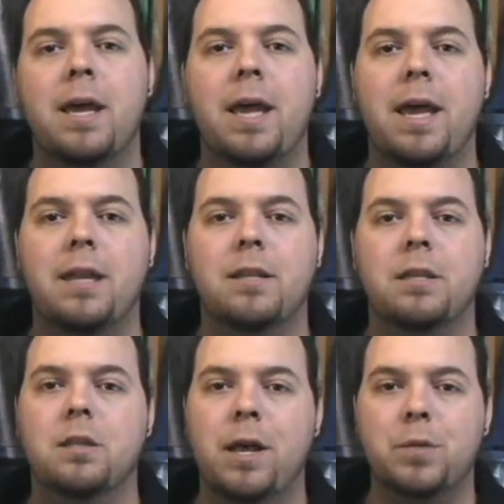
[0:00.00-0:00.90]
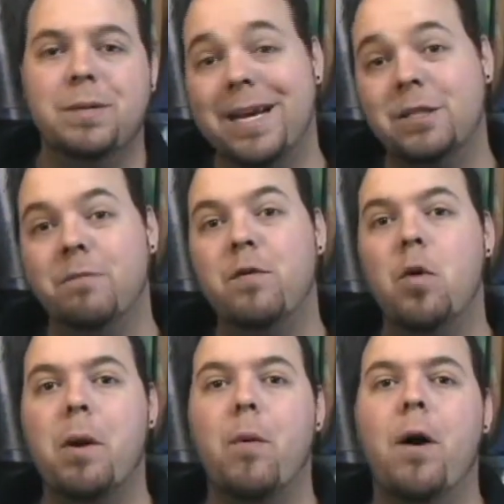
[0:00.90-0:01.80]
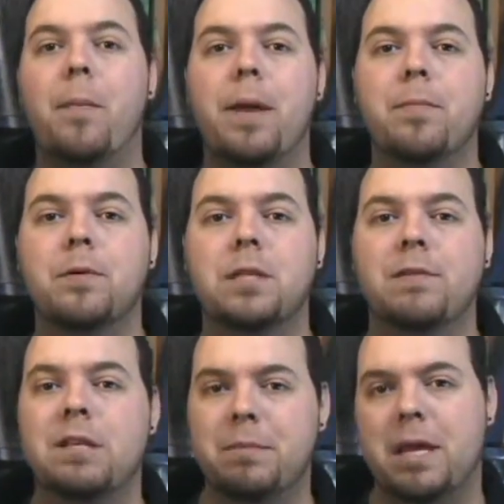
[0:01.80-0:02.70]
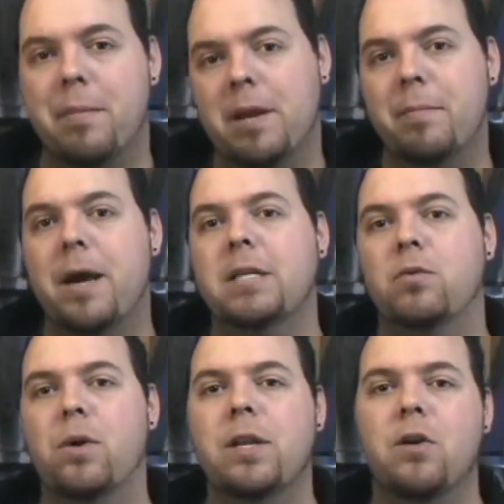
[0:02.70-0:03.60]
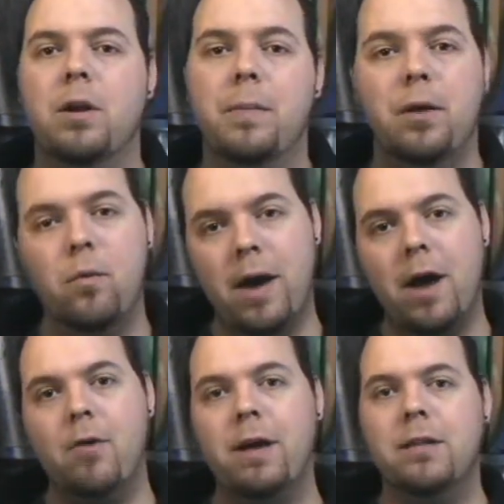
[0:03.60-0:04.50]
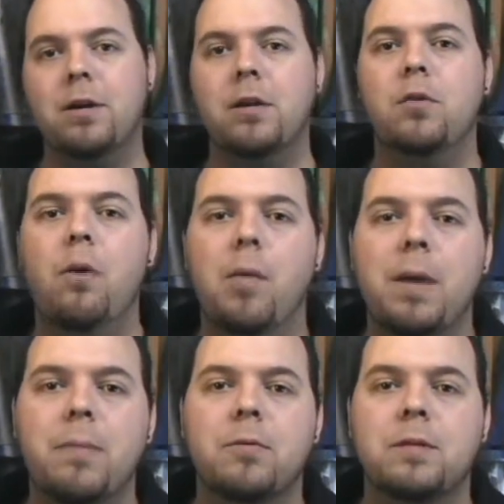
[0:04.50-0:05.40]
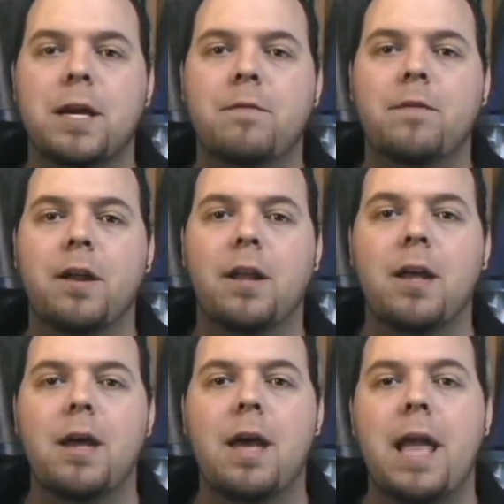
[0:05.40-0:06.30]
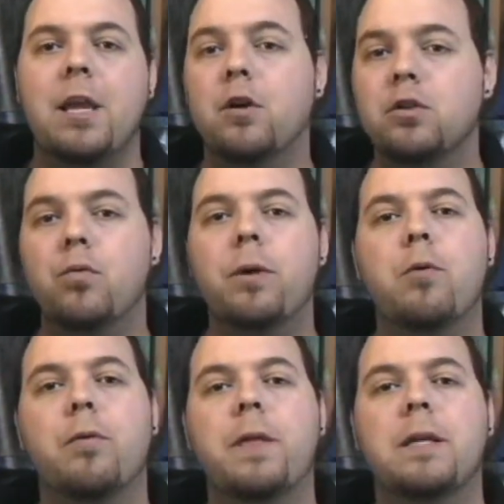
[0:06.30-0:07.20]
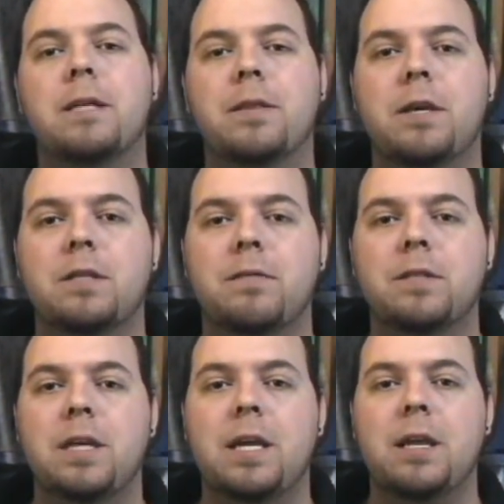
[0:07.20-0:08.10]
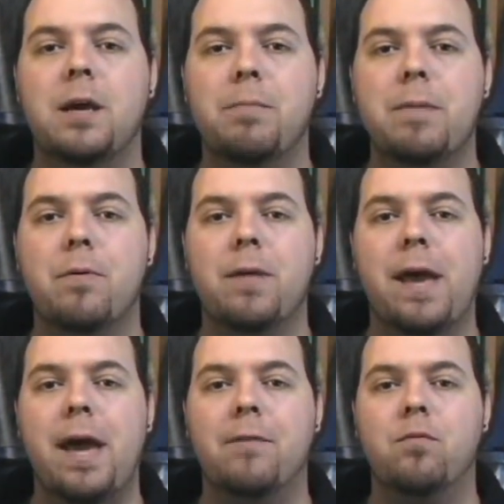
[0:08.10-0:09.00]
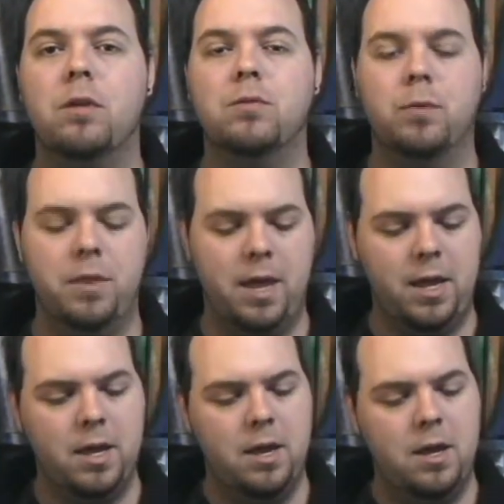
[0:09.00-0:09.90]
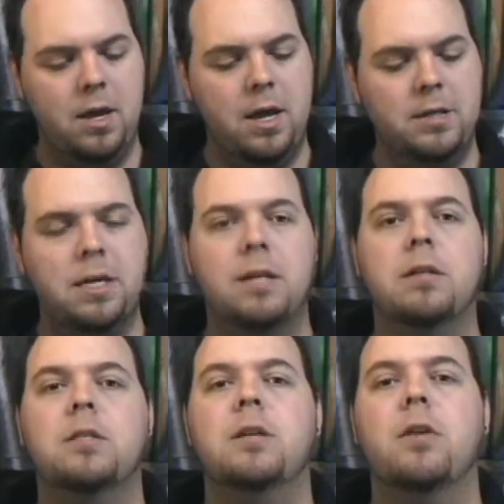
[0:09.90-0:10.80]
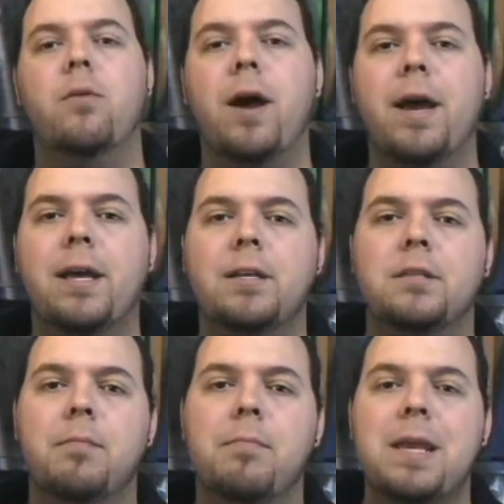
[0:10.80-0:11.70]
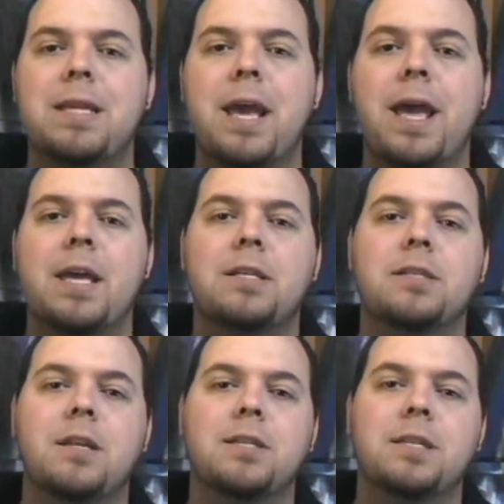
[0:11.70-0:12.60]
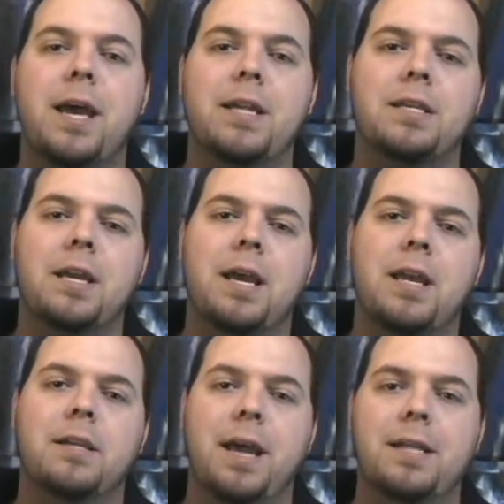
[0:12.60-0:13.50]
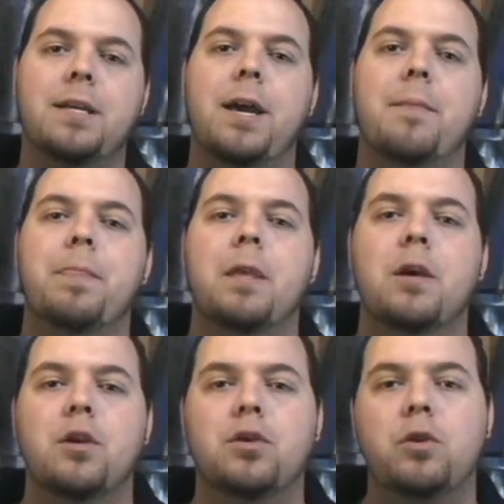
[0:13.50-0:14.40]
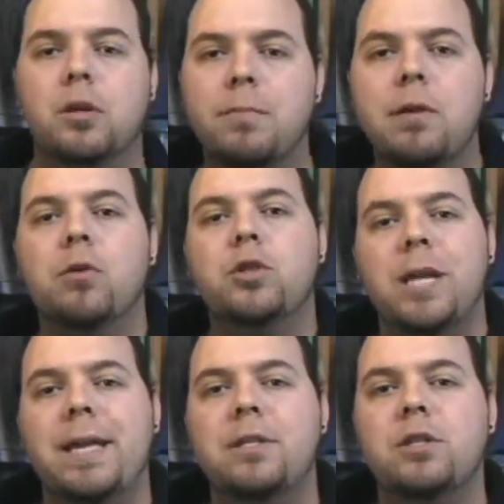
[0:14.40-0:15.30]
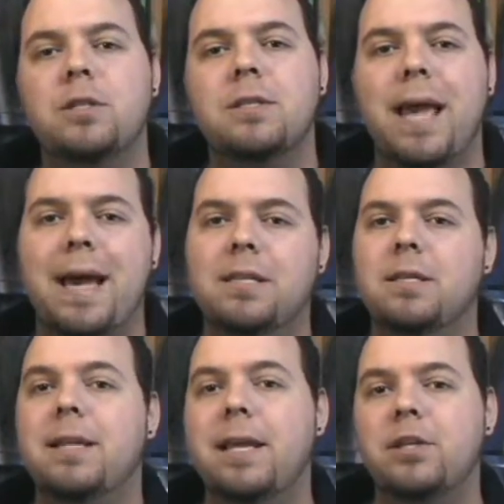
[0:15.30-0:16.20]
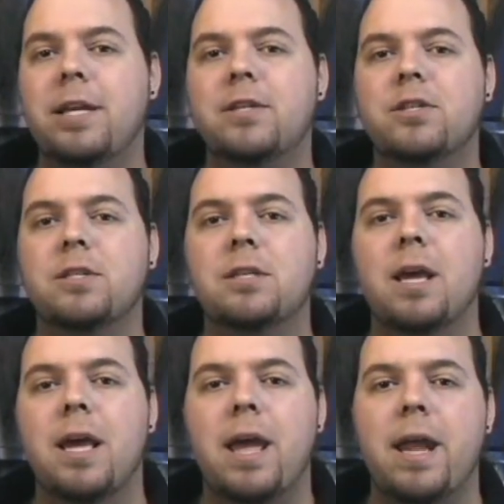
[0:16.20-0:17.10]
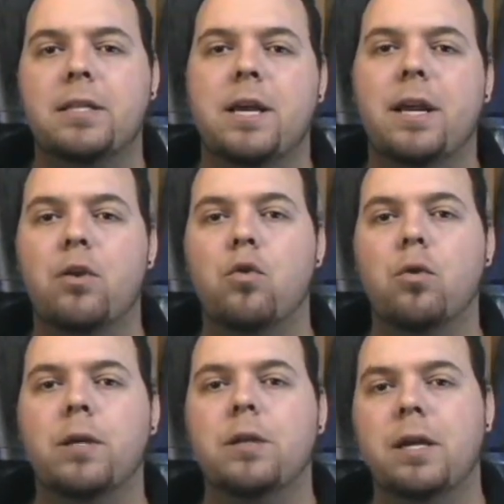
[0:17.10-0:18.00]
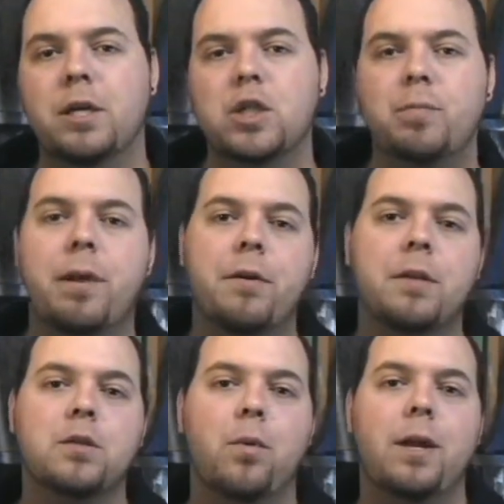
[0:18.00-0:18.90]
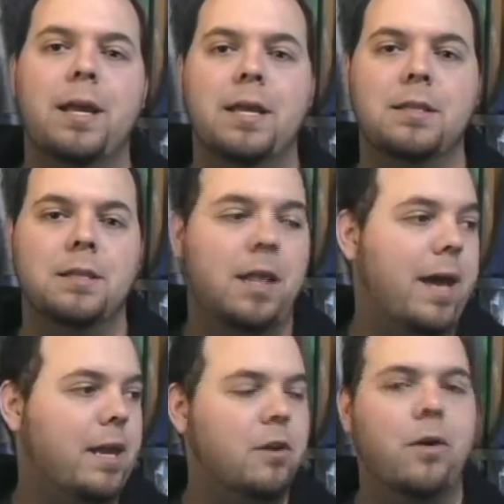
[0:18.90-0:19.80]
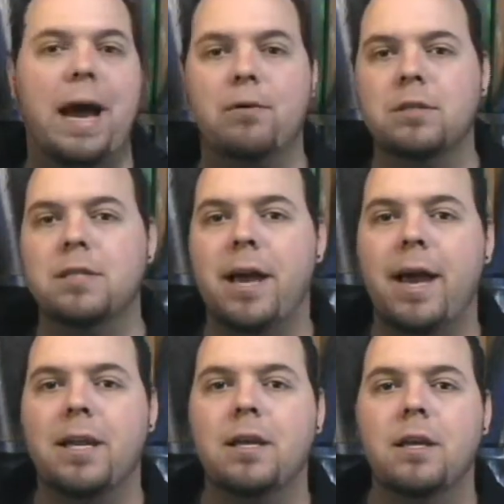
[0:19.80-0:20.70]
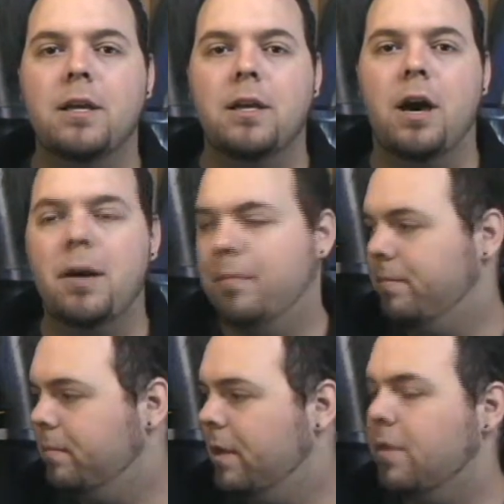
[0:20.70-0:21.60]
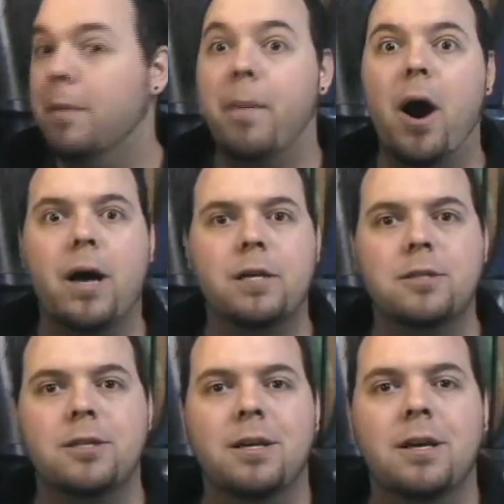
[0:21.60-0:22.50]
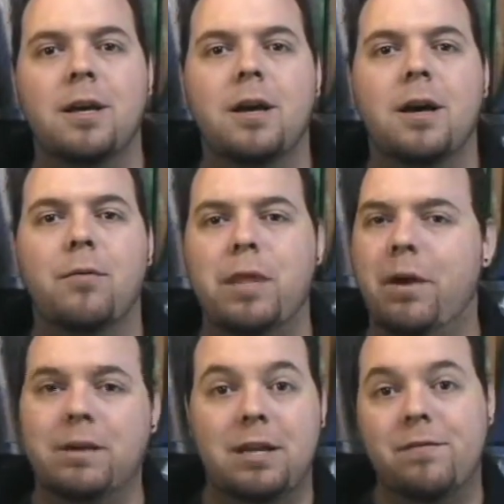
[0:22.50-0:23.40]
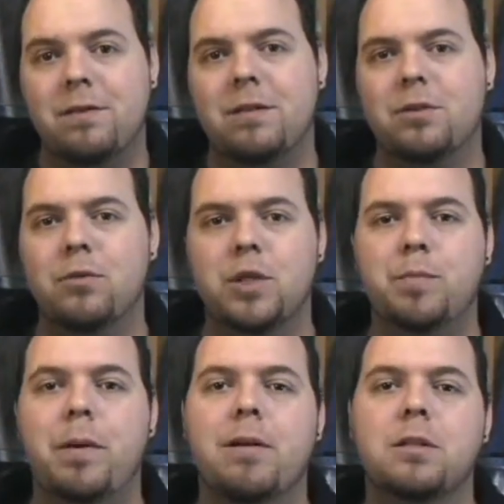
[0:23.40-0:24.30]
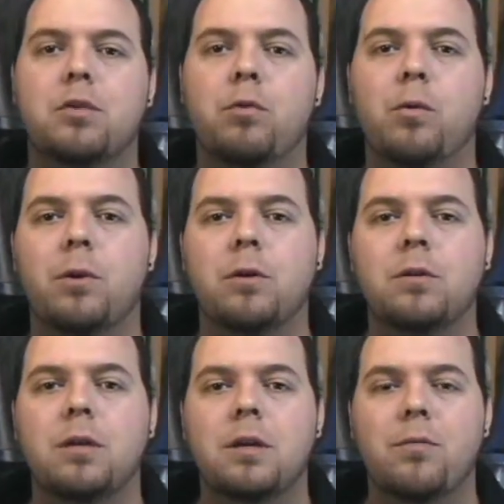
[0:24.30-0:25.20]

And this allows me to actually view all my wallpapers. And every time like I minimize a window and I'm like, wow, hey, look, a new wallpaper. It's kind of fun. And you also really cool things like this. I've seen uh, people that have ones with like it's like sunrise, midday, sunset, and nighttime. So your computer changes as the day changes. And it's kind of cool because you can experience what it is like, you know, outside um, the box without actually having to experience the real world.